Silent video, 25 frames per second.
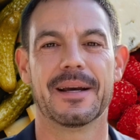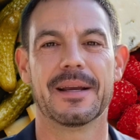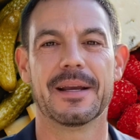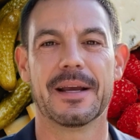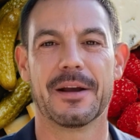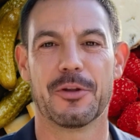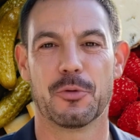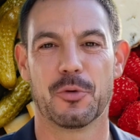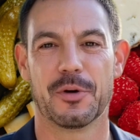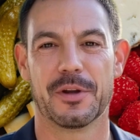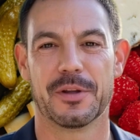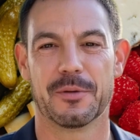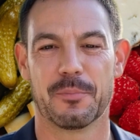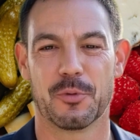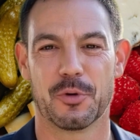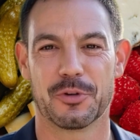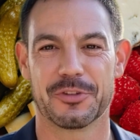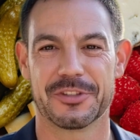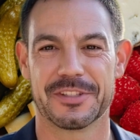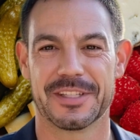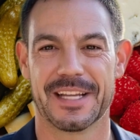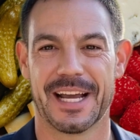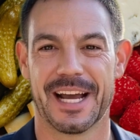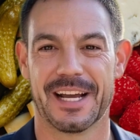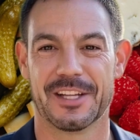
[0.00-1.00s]
is one of the
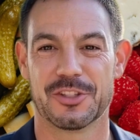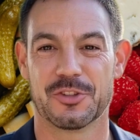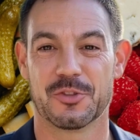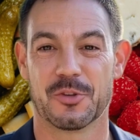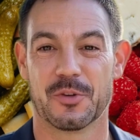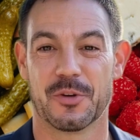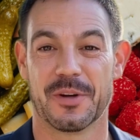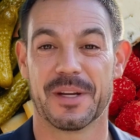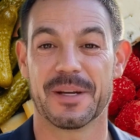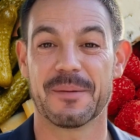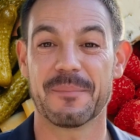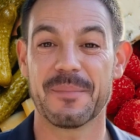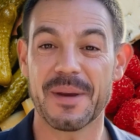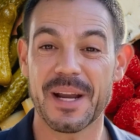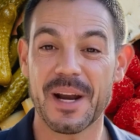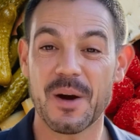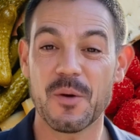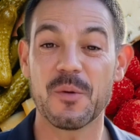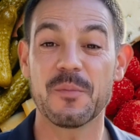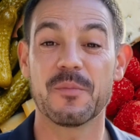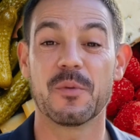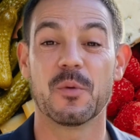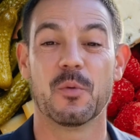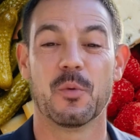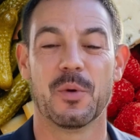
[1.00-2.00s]
most natural and
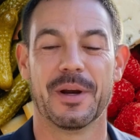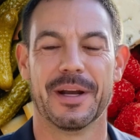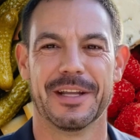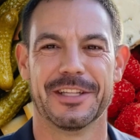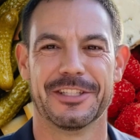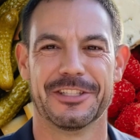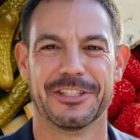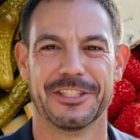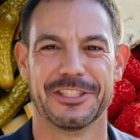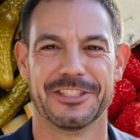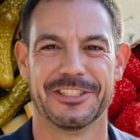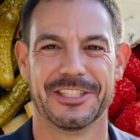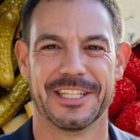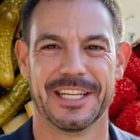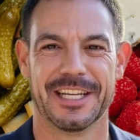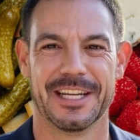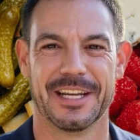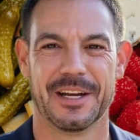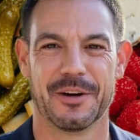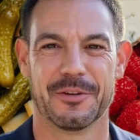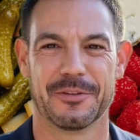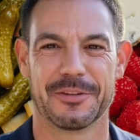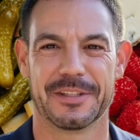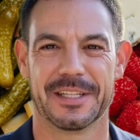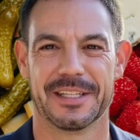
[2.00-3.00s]
powerful ways to stay
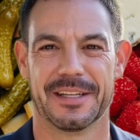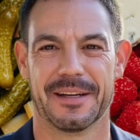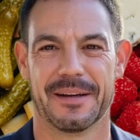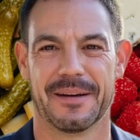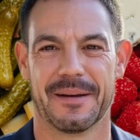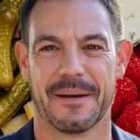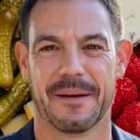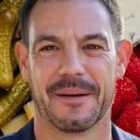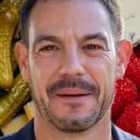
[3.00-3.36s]
healthy,